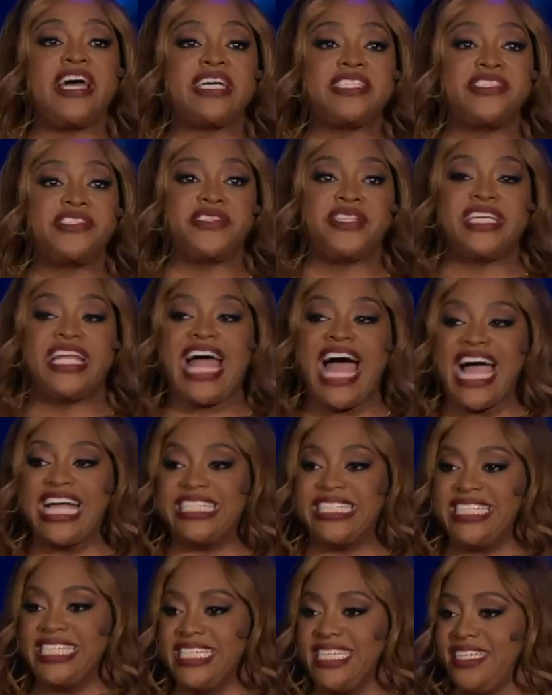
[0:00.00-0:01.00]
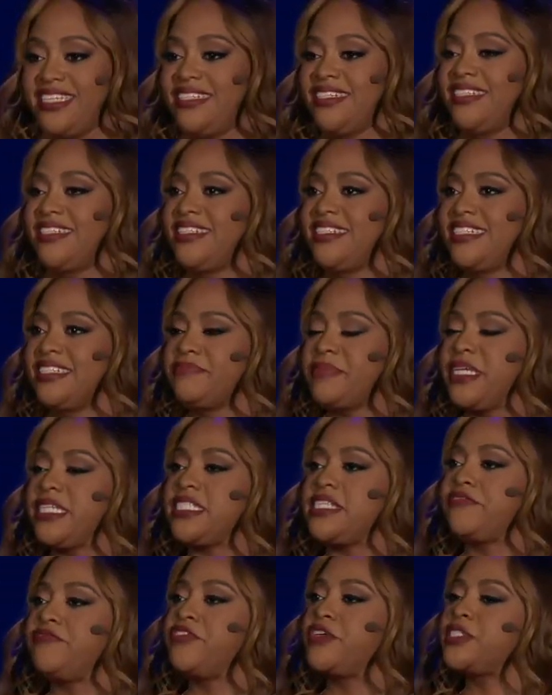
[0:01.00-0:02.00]
faster than I did.
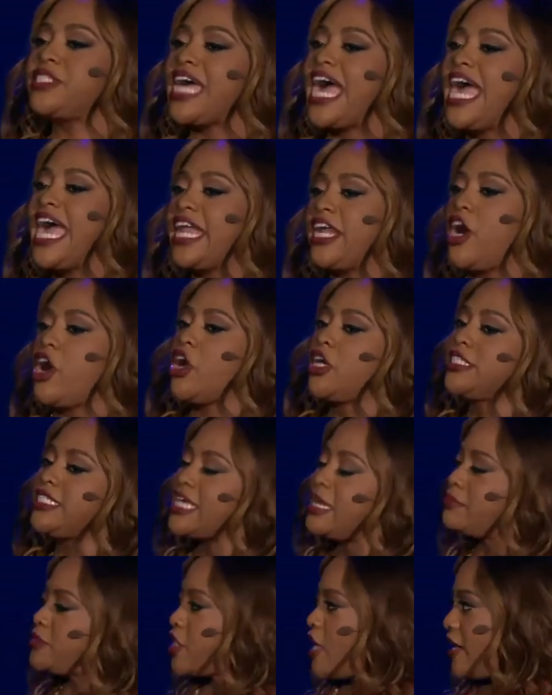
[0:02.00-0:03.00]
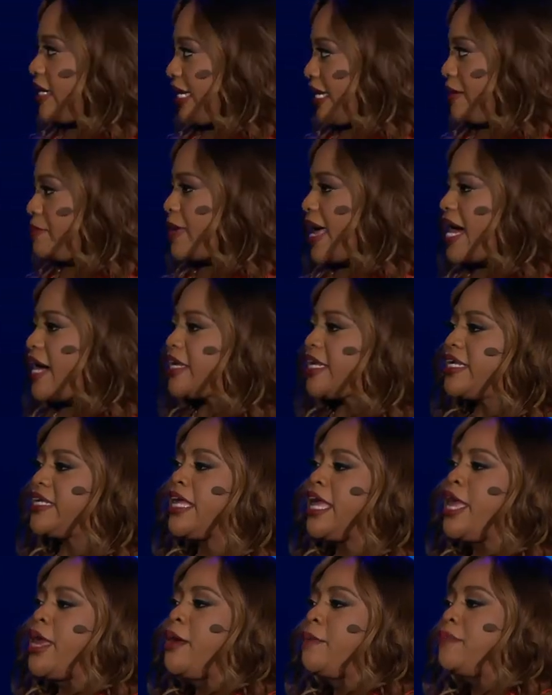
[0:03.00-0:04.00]
Because at first I had a hard time talking about it